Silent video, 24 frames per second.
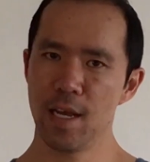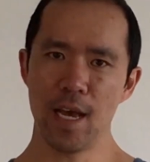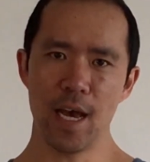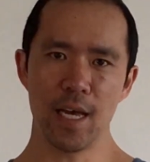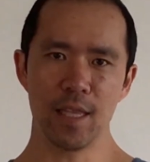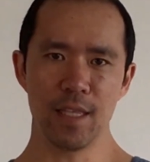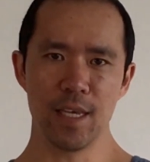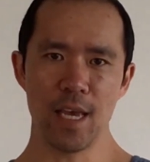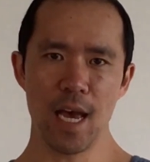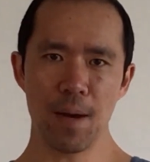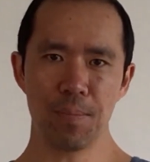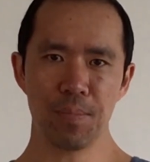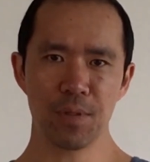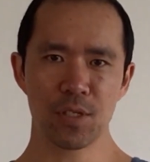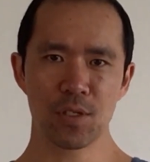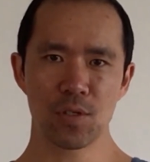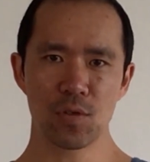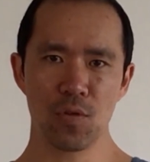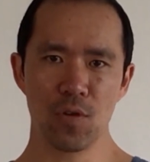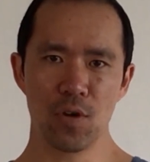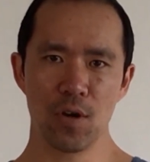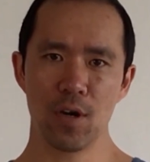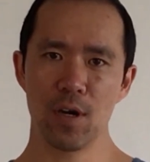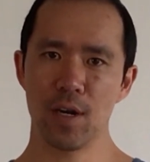at the Apple
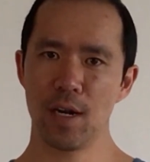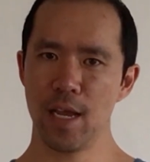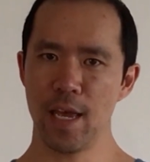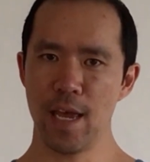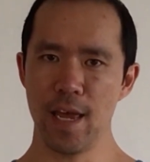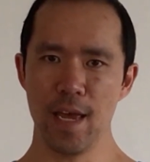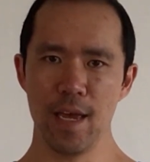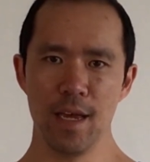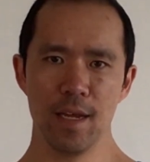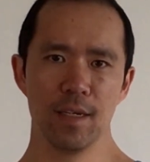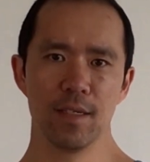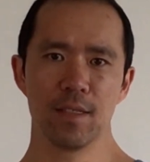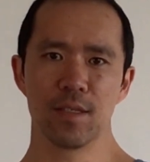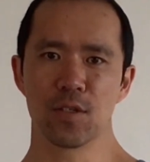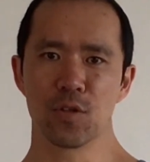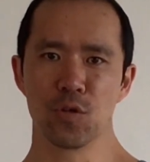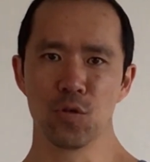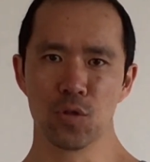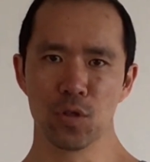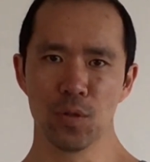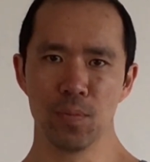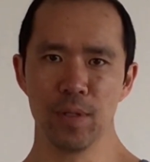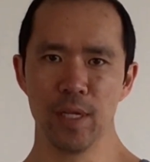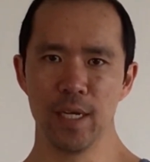Store and the
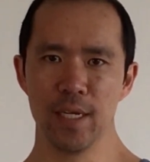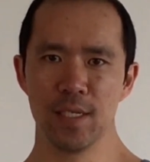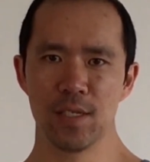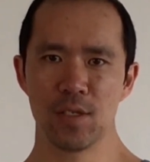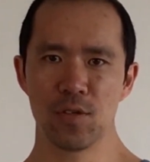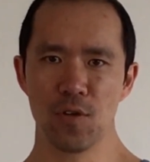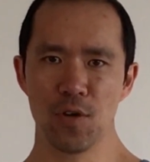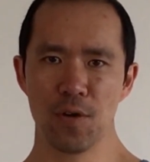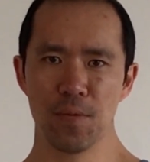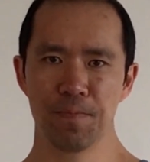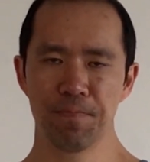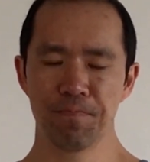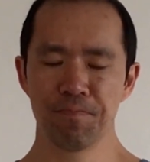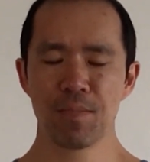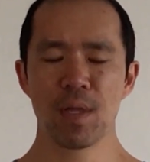Google Play Store.